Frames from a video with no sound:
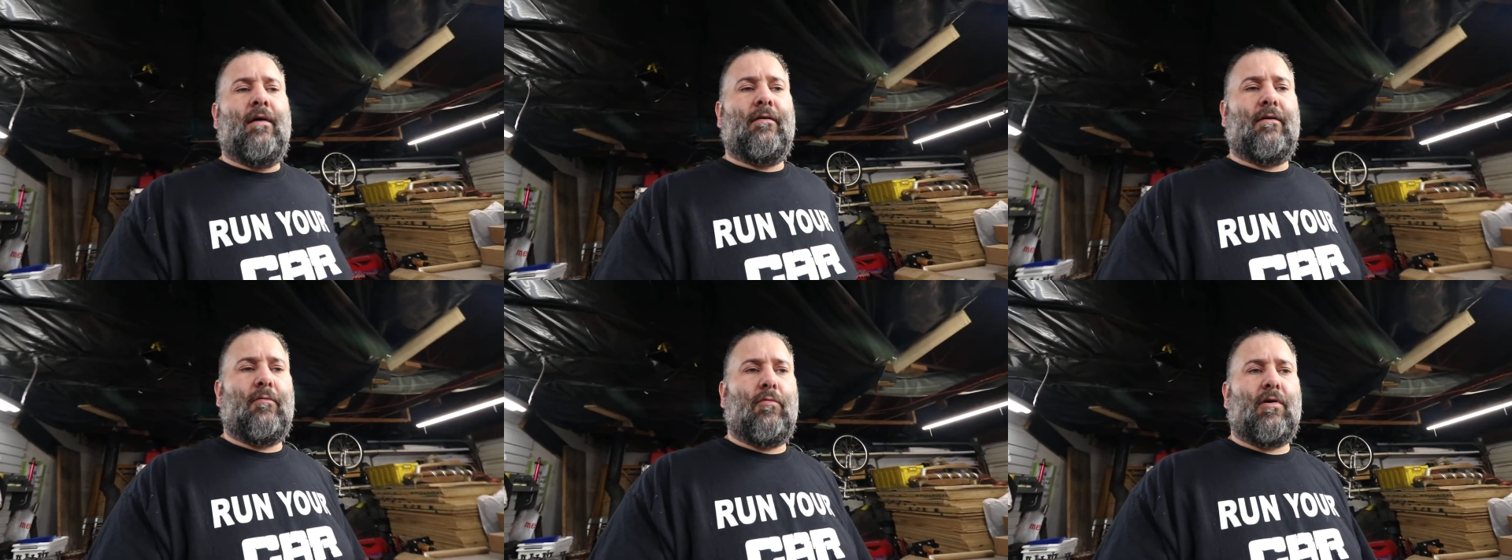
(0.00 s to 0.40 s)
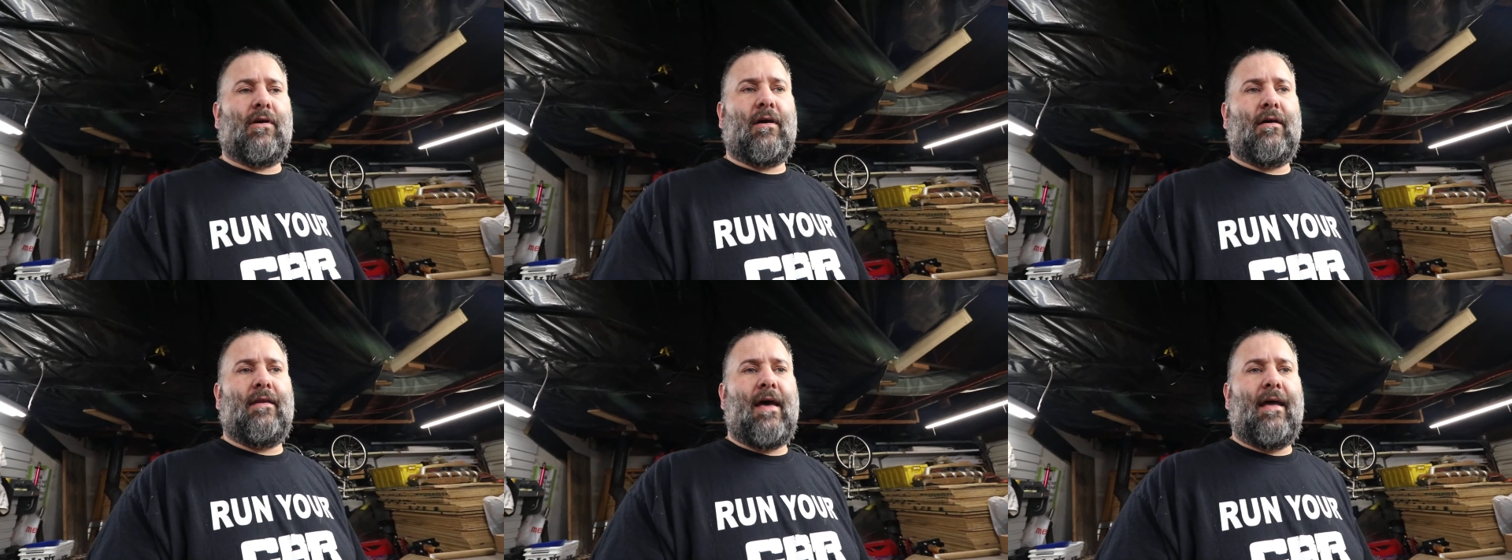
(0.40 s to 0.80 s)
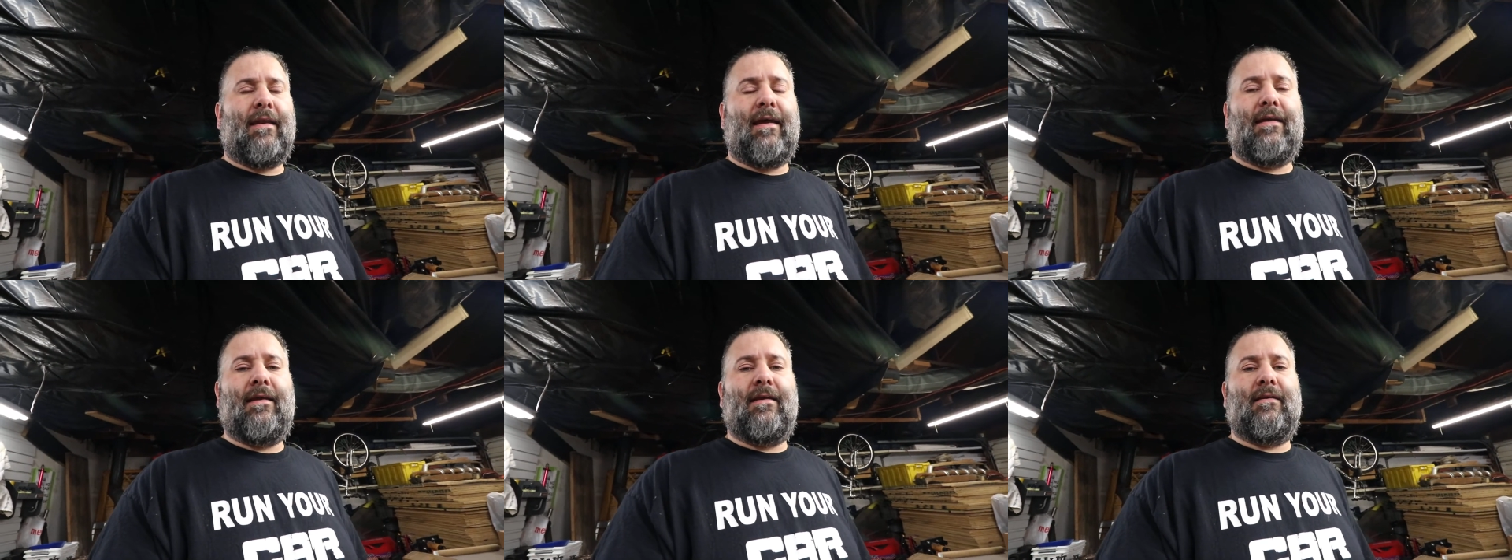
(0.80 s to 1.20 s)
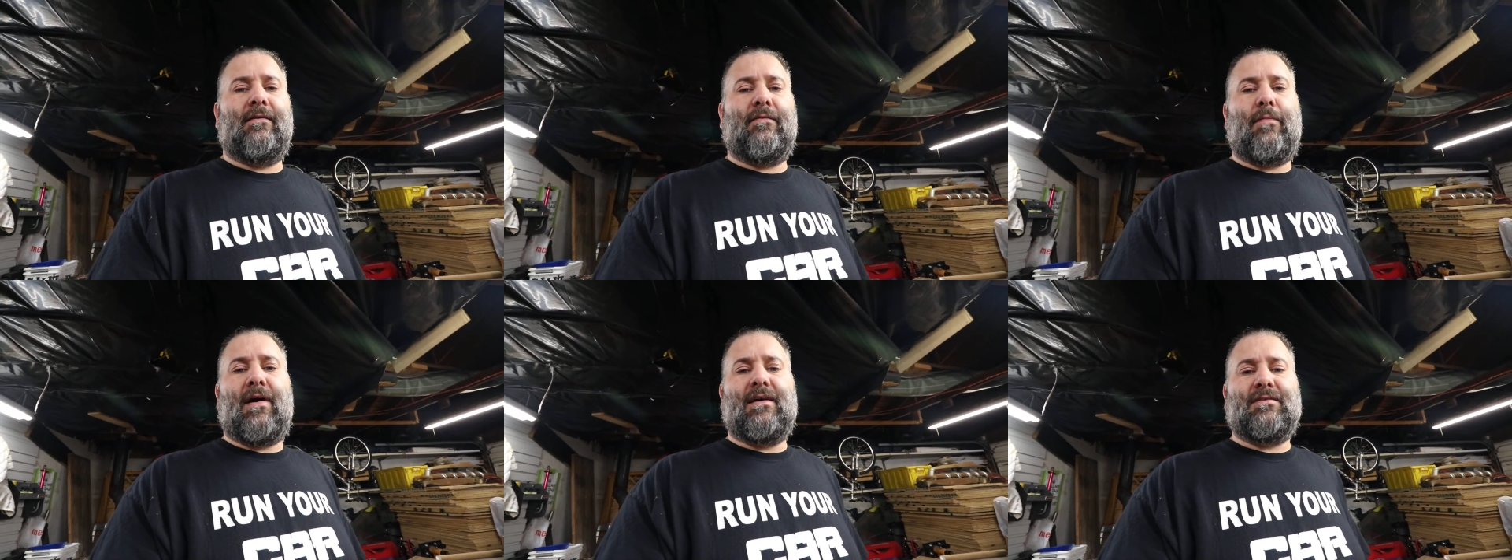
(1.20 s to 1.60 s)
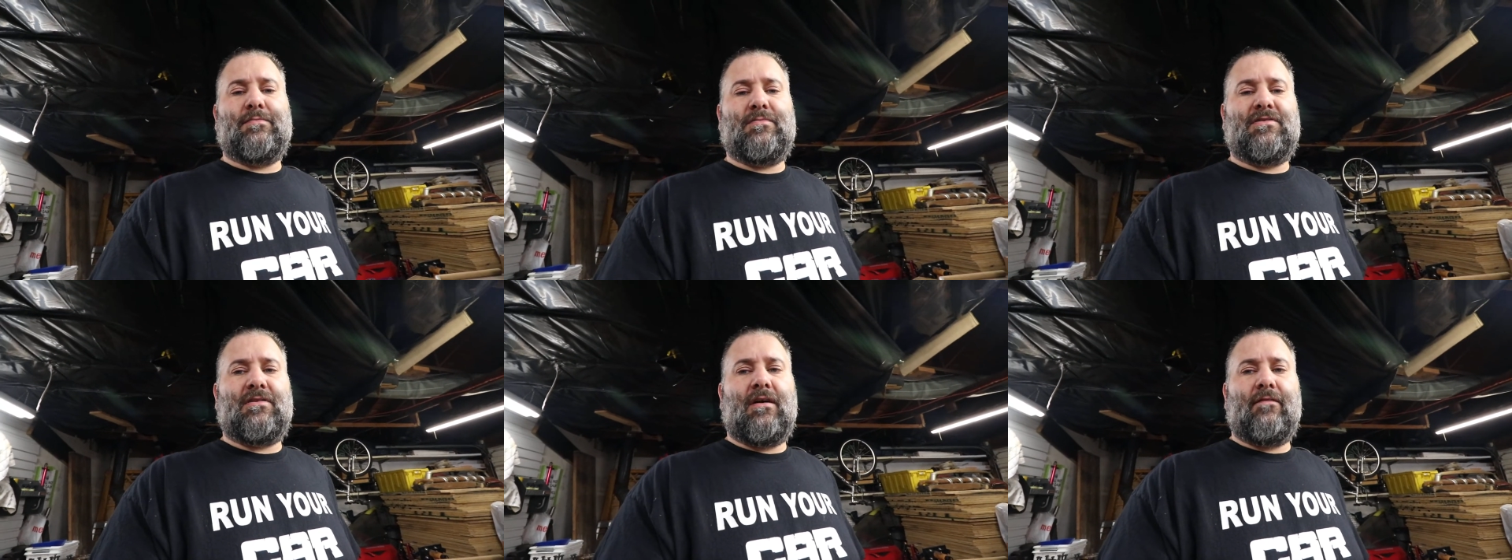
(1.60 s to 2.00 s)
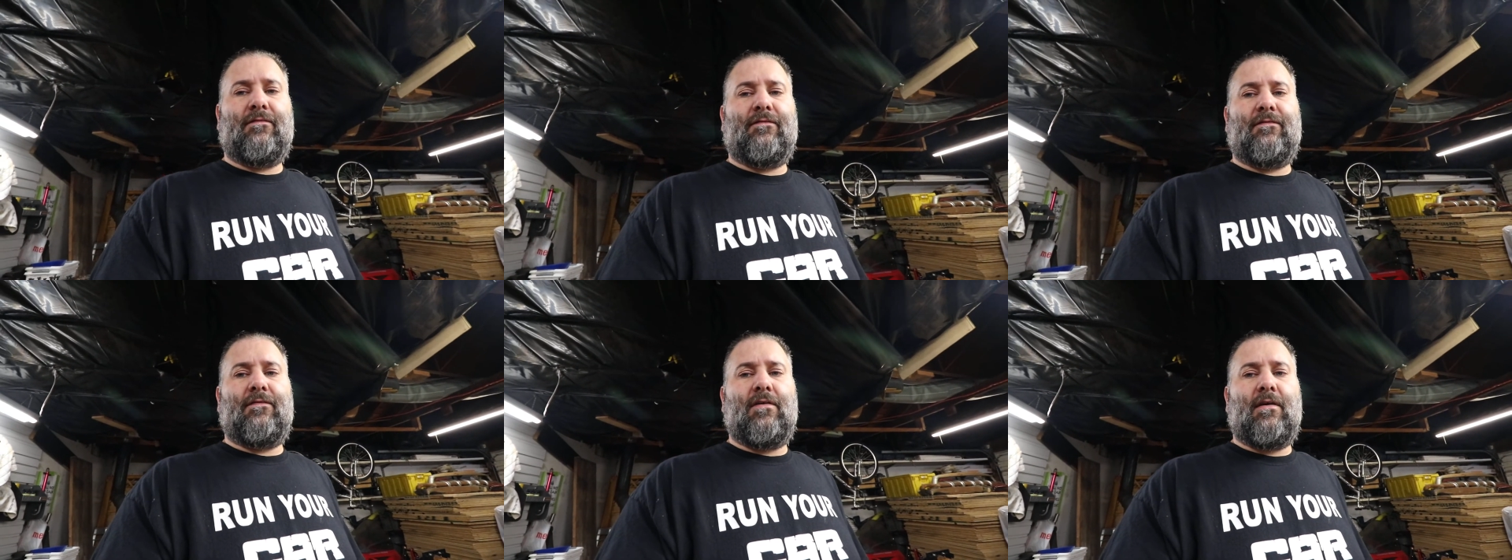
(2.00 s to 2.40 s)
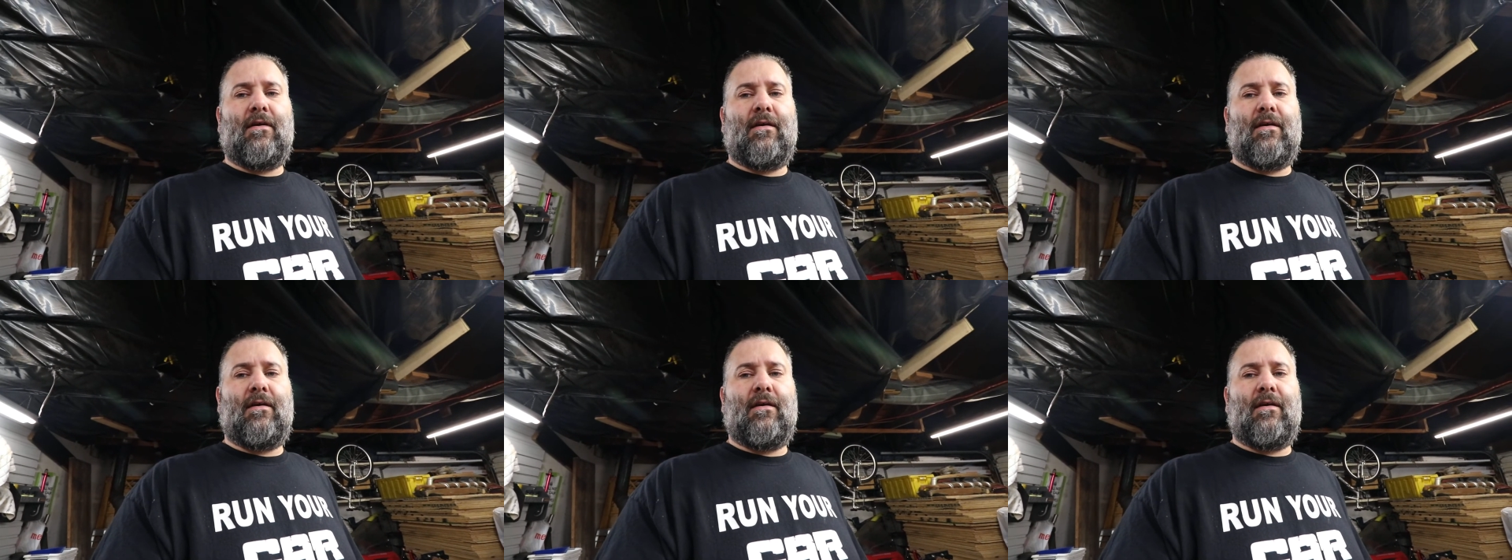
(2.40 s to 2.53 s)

Gonna work on that, and I needed to buy some stuff,